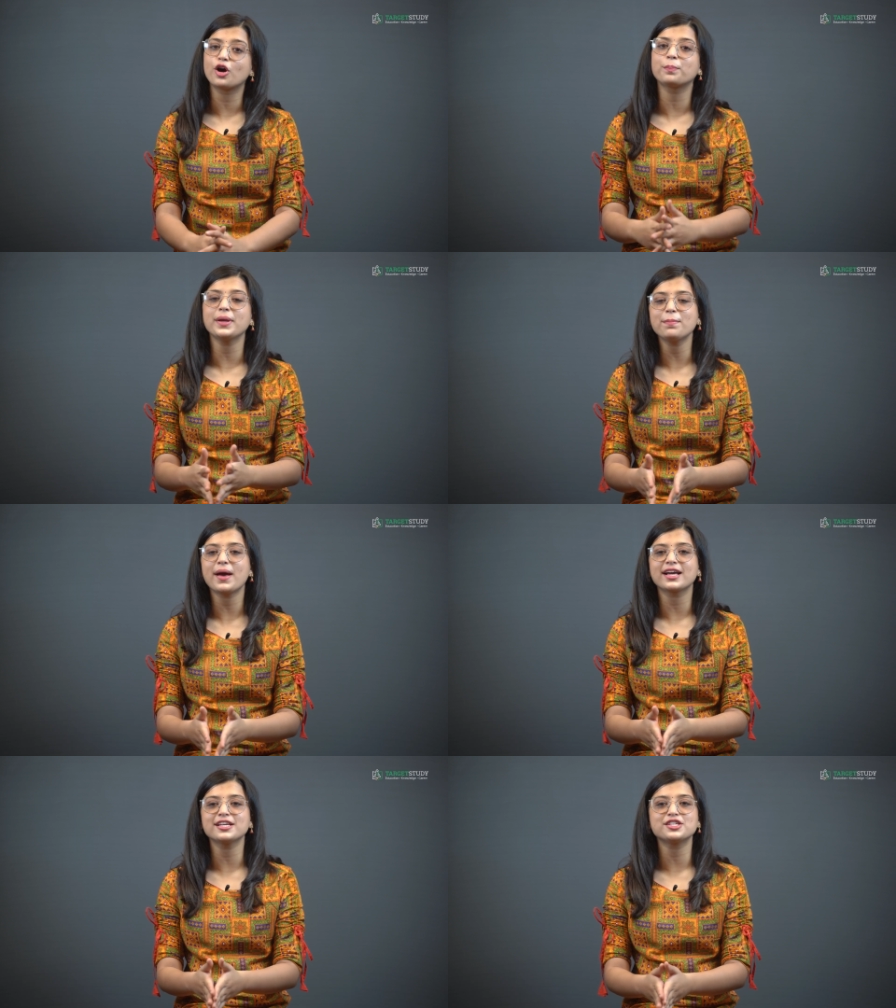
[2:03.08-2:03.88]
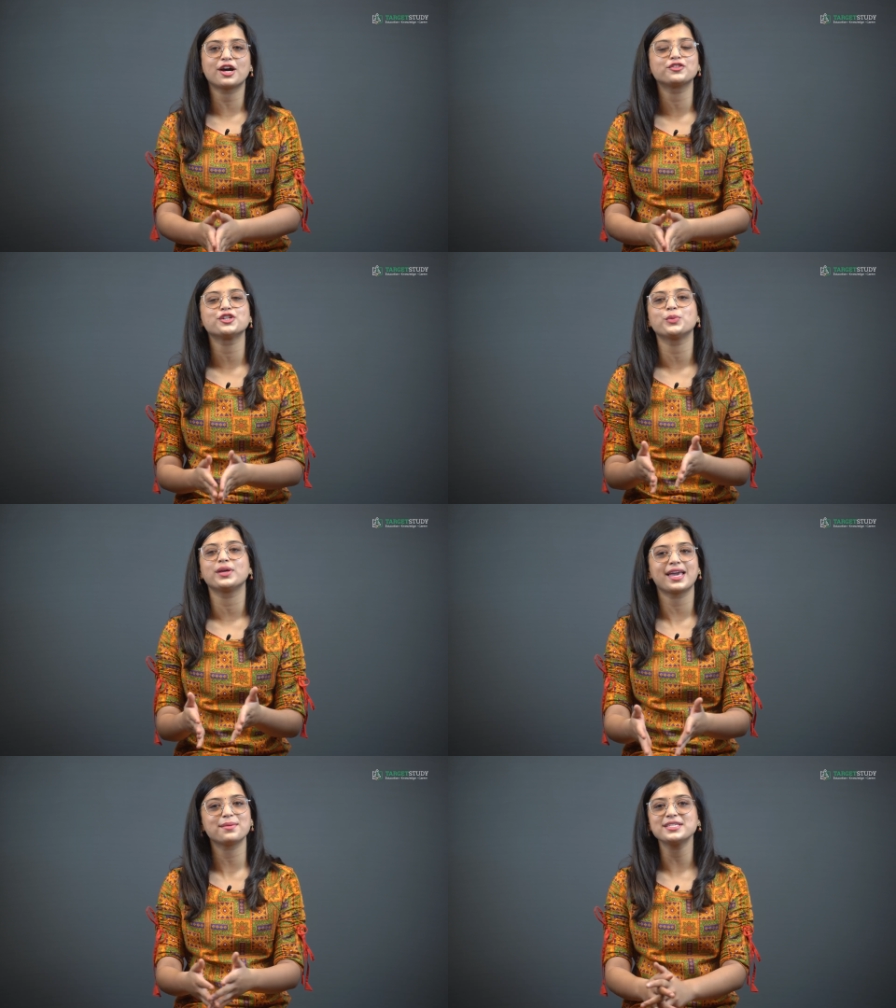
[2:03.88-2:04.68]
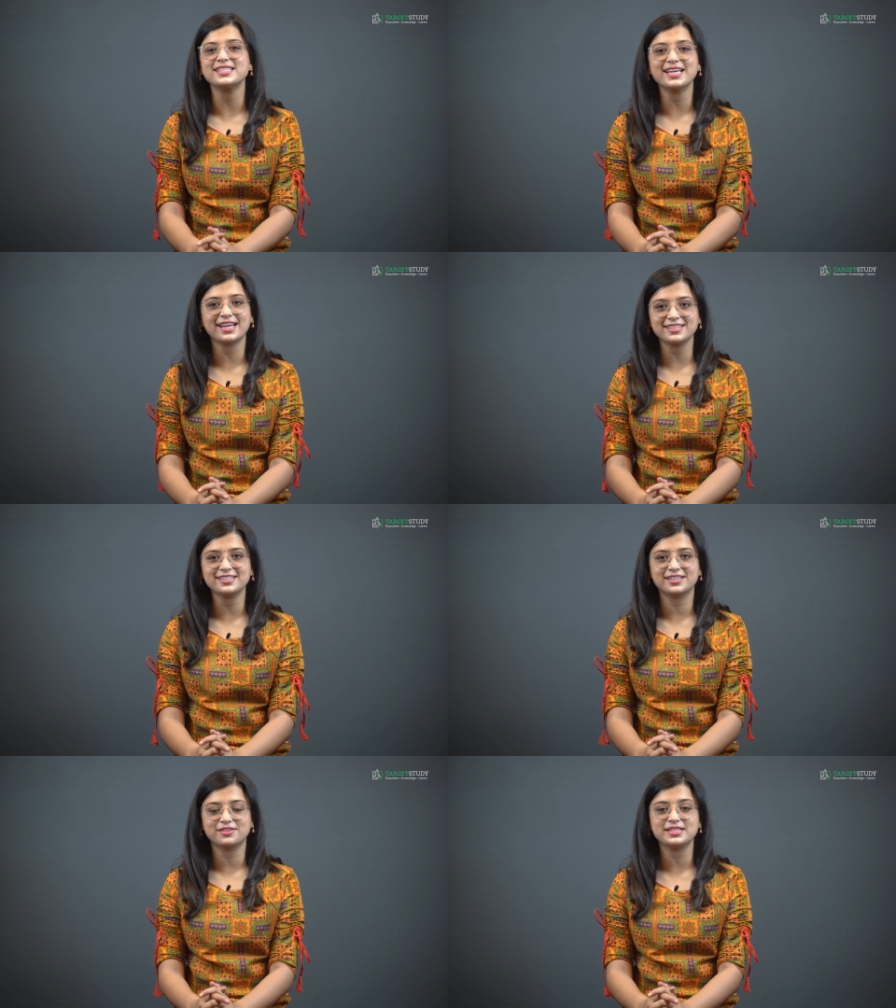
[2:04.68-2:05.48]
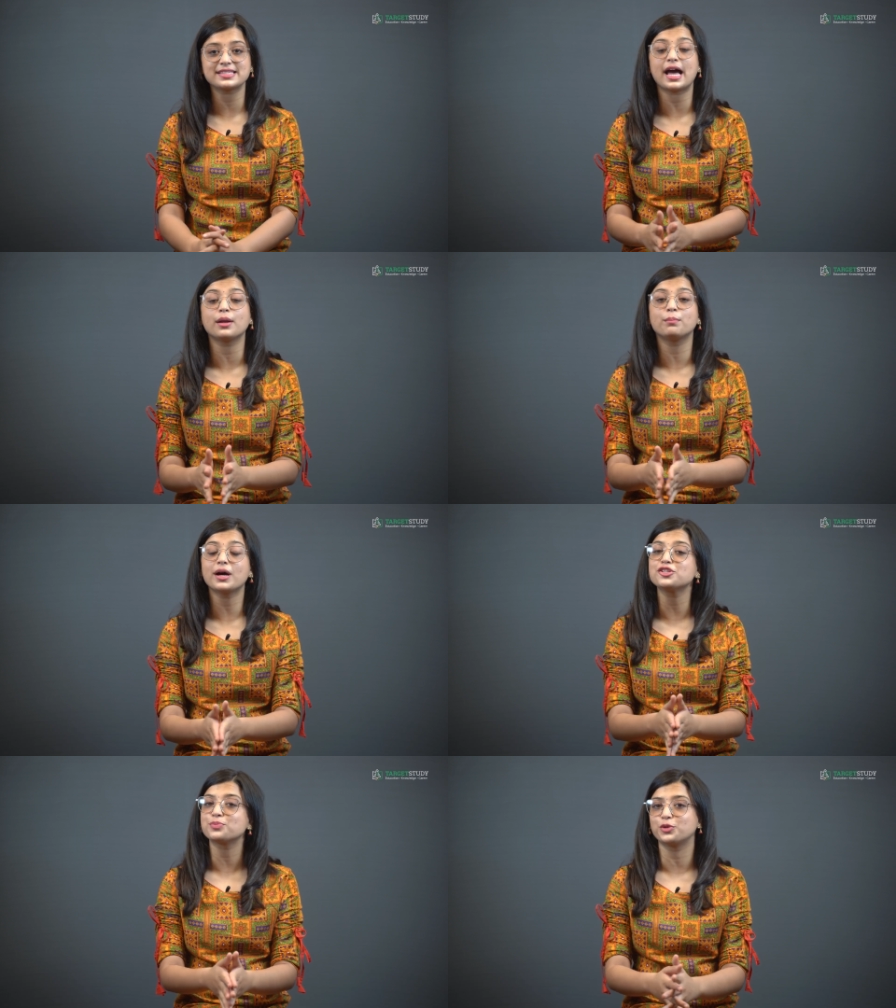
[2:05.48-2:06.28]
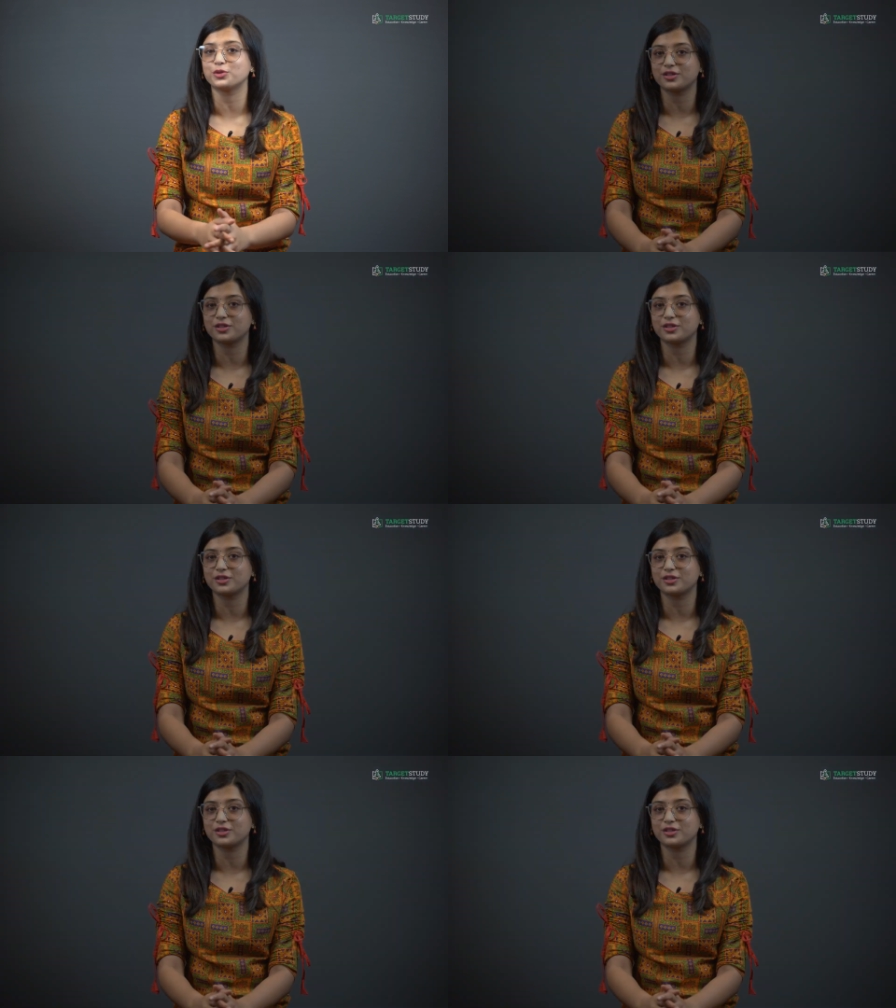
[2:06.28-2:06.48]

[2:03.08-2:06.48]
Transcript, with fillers: or pay package after doing MSc IT degrees and much more.